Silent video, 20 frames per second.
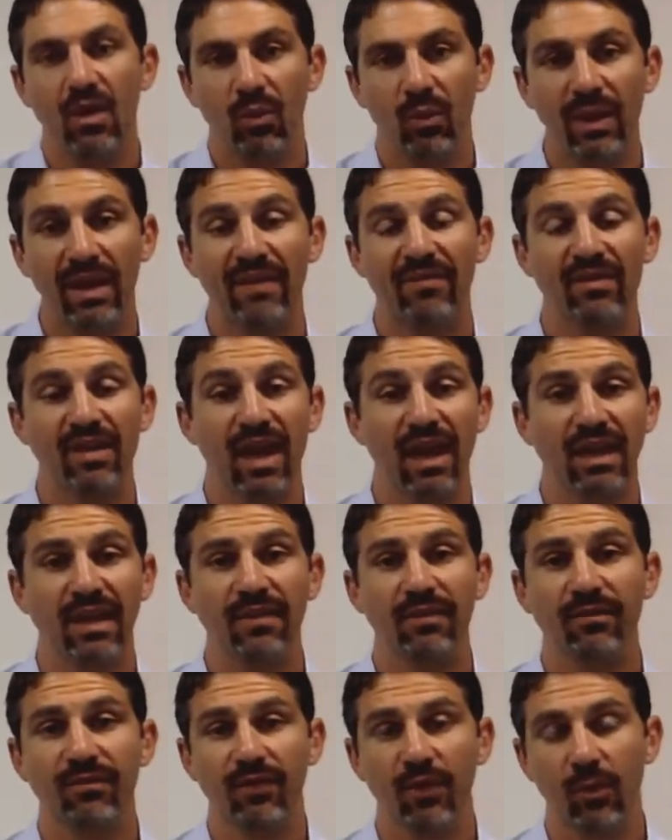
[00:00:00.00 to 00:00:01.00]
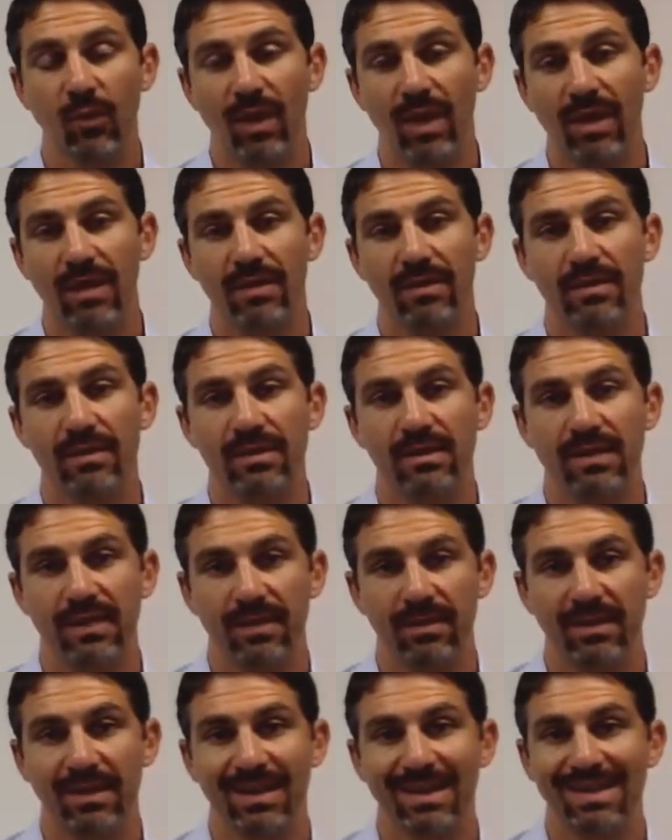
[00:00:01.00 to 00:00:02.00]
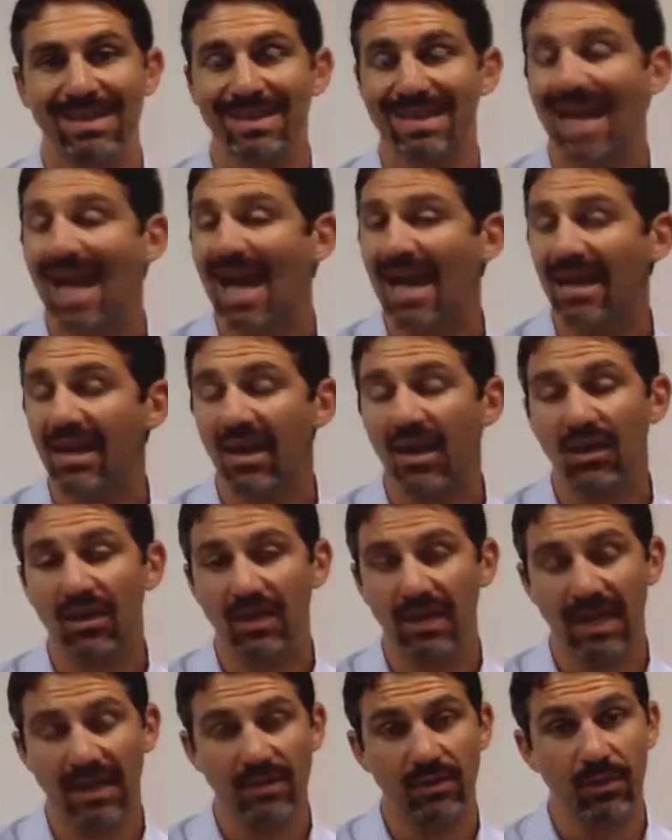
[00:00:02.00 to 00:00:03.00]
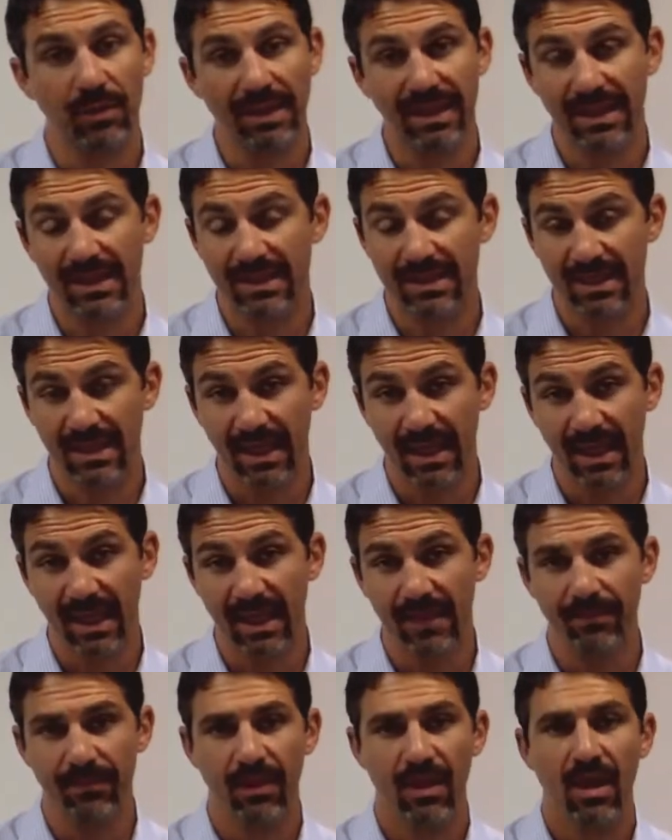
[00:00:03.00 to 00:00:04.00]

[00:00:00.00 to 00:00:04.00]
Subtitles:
We have done it for when sigma is not known, and that's when we did t.